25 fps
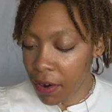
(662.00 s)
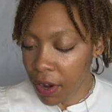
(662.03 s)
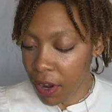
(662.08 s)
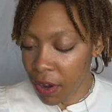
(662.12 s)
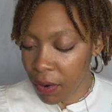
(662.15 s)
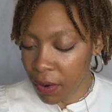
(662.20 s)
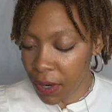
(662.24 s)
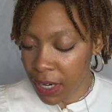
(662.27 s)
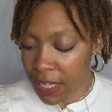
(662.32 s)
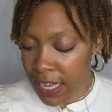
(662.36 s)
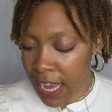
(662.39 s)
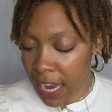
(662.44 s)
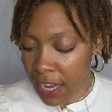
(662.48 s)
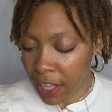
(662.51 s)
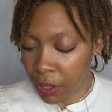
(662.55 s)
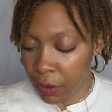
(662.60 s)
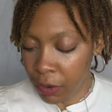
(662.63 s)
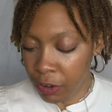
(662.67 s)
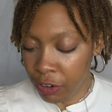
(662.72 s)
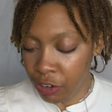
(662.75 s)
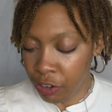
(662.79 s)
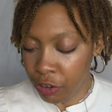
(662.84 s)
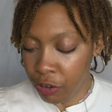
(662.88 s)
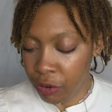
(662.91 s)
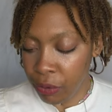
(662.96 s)
don't know exactly
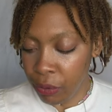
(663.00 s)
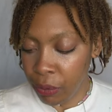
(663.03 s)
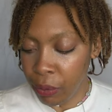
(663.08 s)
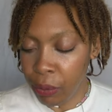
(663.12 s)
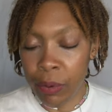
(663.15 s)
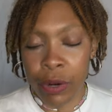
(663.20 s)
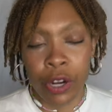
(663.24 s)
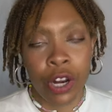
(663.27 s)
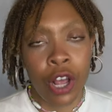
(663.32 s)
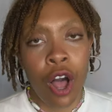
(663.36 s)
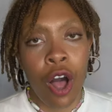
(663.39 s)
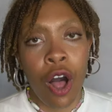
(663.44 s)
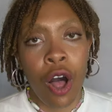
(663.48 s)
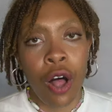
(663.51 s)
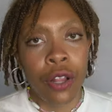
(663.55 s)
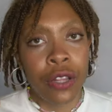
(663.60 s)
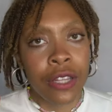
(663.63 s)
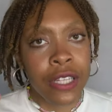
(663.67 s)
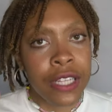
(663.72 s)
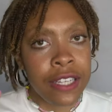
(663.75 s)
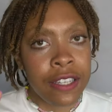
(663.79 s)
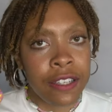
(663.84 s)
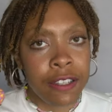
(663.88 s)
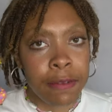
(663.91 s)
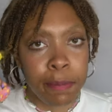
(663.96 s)
what you would call
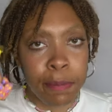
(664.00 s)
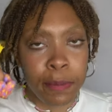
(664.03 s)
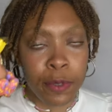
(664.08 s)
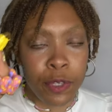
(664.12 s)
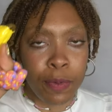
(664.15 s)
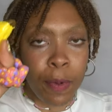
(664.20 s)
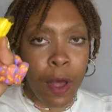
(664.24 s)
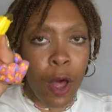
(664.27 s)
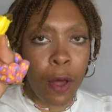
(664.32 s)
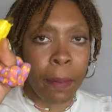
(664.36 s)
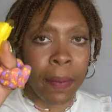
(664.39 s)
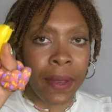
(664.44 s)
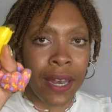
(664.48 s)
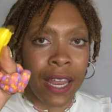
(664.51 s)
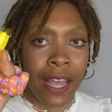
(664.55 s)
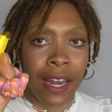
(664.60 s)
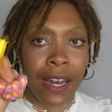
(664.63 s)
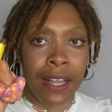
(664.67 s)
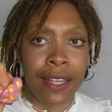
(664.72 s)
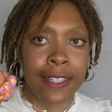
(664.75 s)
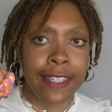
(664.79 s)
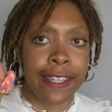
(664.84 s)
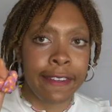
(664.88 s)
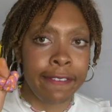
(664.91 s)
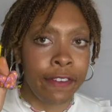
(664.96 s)
these small
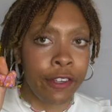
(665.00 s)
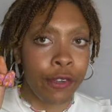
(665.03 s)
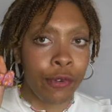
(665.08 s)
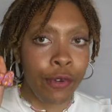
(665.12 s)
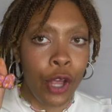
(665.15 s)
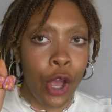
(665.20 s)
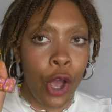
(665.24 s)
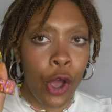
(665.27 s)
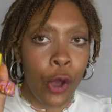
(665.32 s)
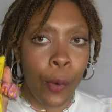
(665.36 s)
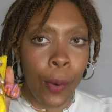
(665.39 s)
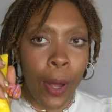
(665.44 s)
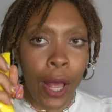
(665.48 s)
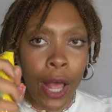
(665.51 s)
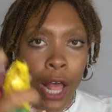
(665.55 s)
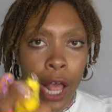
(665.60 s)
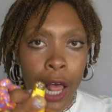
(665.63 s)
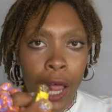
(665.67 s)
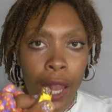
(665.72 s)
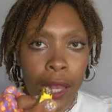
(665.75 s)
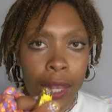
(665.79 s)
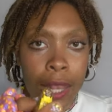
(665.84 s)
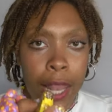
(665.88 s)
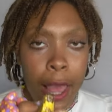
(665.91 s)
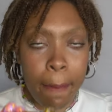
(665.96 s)
bananas. If you know,
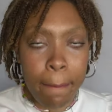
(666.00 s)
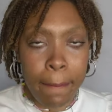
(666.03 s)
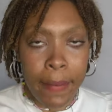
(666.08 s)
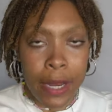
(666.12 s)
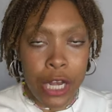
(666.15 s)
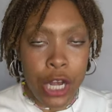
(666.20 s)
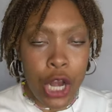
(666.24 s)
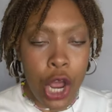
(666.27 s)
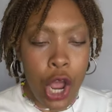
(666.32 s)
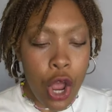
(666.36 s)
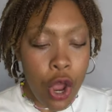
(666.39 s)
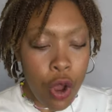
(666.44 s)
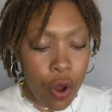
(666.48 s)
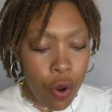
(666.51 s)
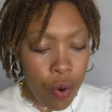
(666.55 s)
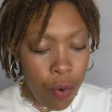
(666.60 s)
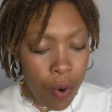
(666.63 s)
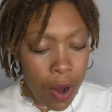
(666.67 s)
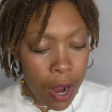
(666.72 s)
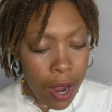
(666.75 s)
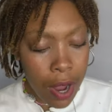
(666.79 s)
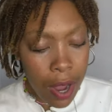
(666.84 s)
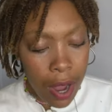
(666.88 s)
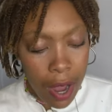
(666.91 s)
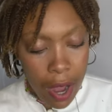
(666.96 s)
let me
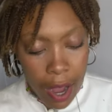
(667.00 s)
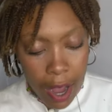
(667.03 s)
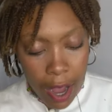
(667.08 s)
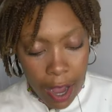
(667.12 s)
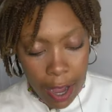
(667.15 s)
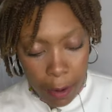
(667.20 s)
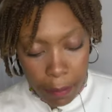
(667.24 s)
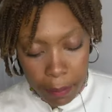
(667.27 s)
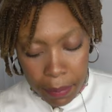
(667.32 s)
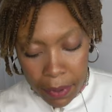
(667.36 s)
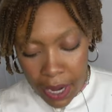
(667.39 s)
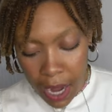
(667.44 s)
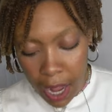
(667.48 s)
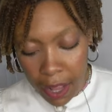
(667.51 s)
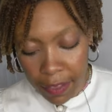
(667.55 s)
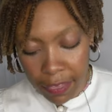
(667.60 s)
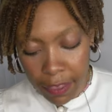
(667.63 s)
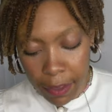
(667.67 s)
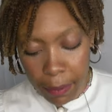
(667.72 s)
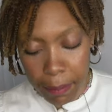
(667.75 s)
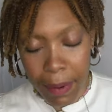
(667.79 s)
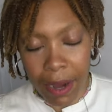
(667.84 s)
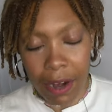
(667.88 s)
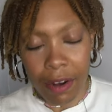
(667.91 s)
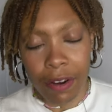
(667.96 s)
know um, but not
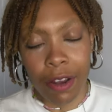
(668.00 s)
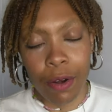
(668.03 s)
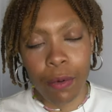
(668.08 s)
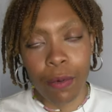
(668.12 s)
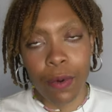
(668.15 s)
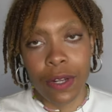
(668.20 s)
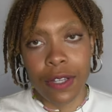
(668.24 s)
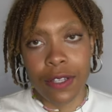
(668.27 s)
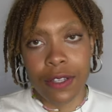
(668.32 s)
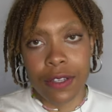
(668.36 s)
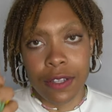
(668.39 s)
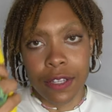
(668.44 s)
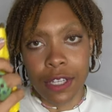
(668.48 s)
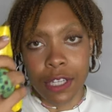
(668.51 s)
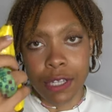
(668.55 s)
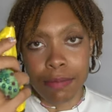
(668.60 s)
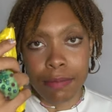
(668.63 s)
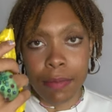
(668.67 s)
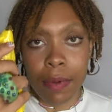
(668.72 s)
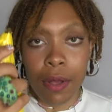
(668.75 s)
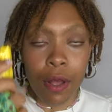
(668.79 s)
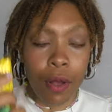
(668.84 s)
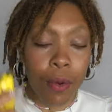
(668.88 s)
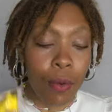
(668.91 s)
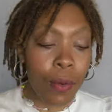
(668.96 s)
the American ones, the
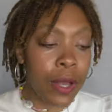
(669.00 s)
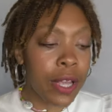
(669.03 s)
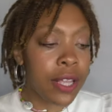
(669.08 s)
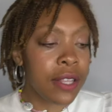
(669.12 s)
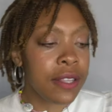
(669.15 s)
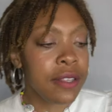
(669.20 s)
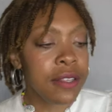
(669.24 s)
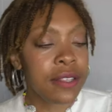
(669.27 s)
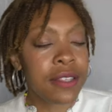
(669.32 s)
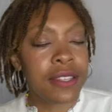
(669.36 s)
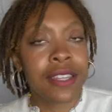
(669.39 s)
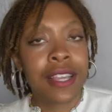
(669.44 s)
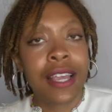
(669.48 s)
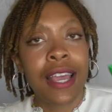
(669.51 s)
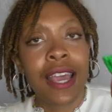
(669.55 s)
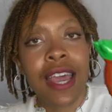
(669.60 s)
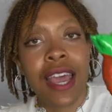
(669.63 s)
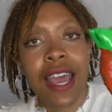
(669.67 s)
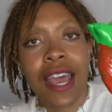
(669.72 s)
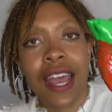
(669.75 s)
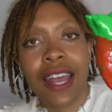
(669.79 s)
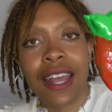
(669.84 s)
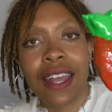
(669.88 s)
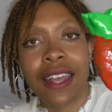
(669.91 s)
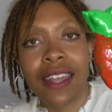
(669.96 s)
small ones,
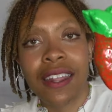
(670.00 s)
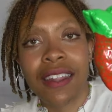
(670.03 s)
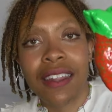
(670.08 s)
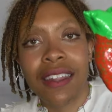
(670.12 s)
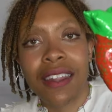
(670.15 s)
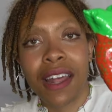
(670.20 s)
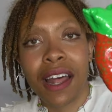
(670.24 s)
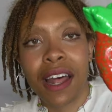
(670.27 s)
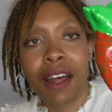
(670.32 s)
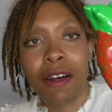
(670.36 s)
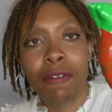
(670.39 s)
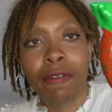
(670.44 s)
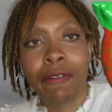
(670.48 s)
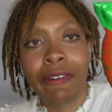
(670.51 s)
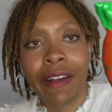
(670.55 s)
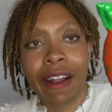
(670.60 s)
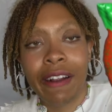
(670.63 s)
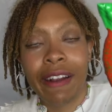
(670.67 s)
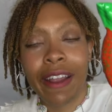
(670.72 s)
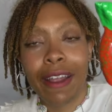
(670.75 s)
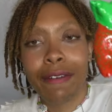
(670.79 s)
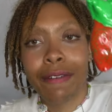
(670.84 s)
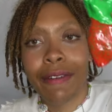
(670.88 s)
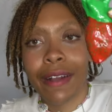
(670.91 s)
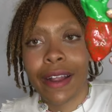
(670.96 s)
and a
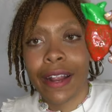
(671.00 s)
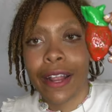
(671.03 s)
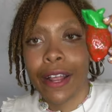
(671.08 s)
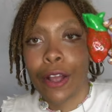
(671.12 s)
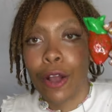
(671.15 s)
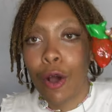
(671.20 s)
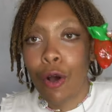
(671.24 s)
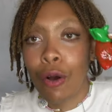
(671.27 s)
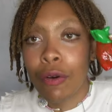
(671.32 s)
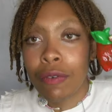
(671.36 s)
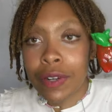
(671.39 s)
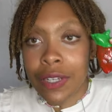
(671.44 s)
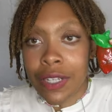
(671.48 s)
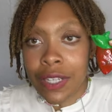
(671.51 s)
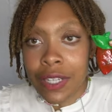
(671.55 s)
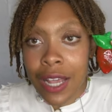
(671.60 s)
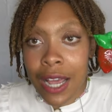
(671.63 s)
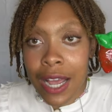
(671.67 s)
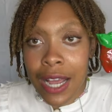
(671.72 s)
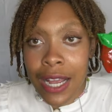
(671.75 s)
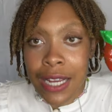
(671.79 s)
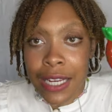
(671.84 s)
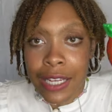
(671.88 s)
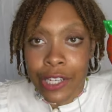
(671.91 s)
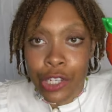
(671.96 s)
very, very
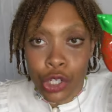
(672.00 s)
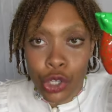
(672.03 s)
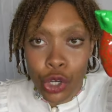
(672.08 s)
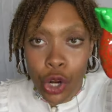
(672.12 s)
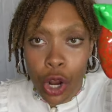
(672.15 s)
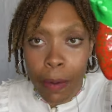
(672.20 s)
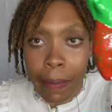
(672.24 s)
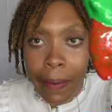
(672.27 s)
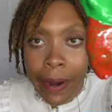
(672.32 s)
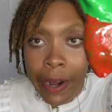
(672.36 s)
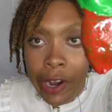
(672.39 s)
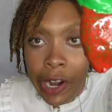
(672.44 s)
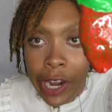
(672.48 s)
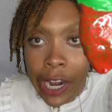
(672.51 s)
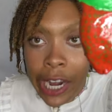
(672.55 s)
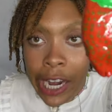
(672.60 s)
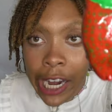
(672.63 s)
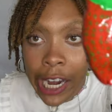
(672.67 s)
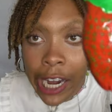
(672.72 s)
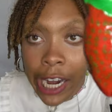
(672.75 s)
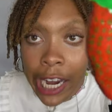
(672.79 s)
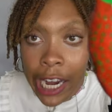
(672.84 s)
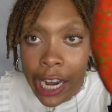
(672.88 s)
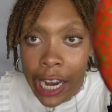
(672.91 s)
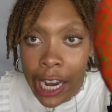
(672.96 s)
oversized
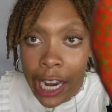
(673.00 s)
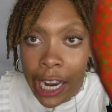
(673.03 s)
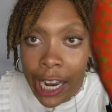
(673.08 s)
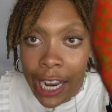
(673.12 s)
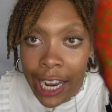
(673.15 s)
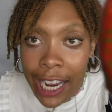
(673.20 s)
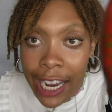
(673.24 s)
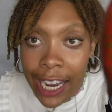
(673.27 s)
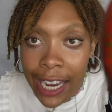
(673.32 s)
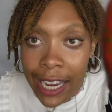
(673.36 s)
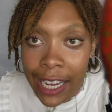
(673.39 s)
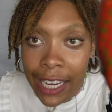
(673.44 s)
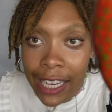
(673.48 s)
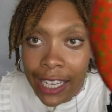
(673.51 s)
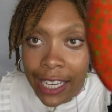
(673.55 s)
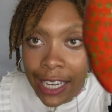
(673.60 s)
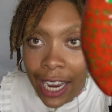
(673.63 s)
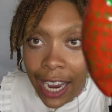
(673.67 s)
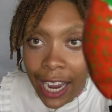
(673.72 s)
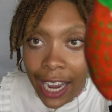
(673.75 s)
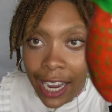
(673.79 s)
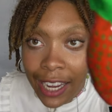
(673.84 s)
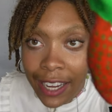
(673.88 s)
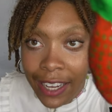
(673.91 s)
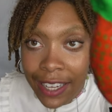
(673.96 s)
strawberry.
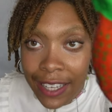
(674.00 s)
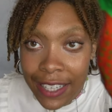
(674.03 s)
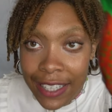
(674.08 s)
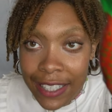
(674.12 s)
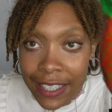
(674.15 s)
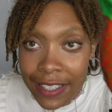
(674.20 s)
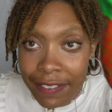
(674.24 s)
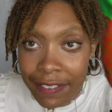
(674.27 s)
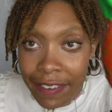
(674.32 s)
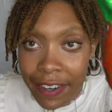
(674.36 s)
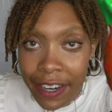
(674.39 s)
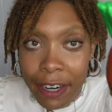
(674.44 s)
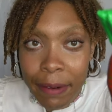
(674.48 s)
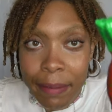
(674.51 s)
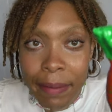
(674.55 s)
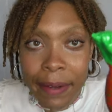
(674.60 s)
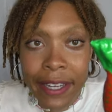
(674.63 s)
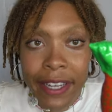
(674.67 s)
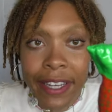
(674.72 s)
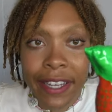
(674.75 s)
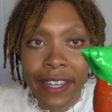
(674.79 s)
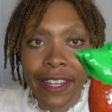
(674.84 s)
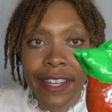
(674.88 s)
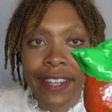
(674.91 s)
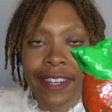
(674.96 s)
Yeah, it's very
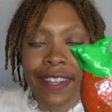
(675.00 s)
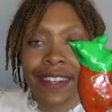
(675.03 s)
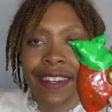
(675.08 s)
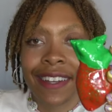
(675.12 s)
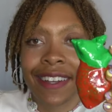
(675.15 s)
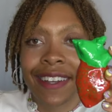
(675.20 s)
big.